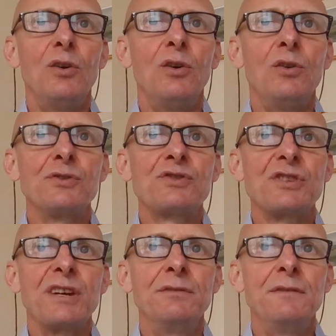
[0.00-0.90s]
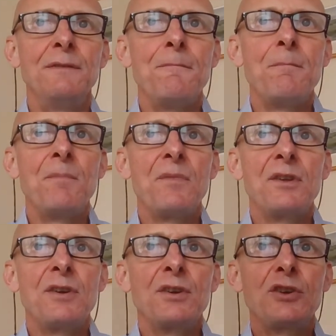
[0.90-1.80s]
Also,
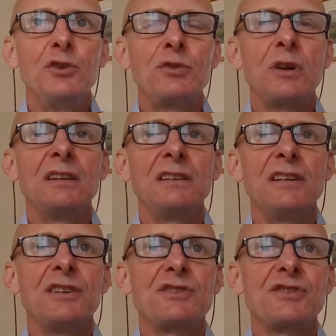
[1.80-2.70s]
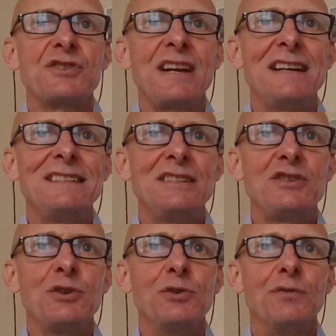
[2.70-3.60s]
Google Alerts is a handy
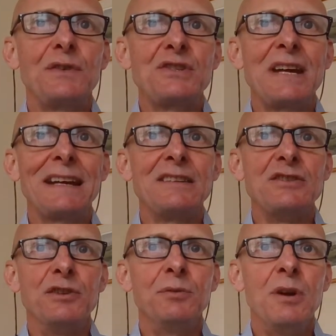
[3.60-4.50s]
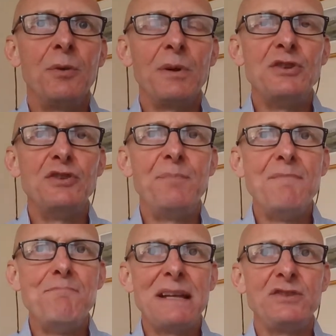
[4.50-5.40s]
tool for telling you when you've
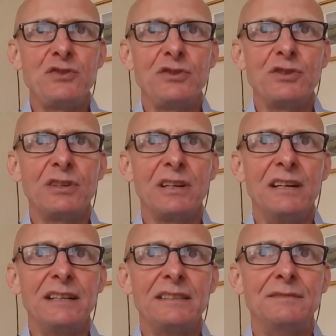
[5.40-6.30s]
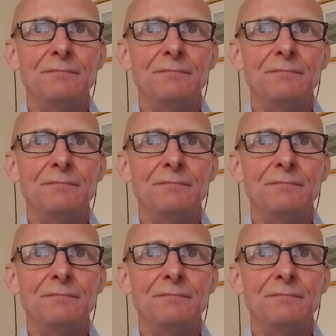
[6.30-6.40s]
been mentioned online.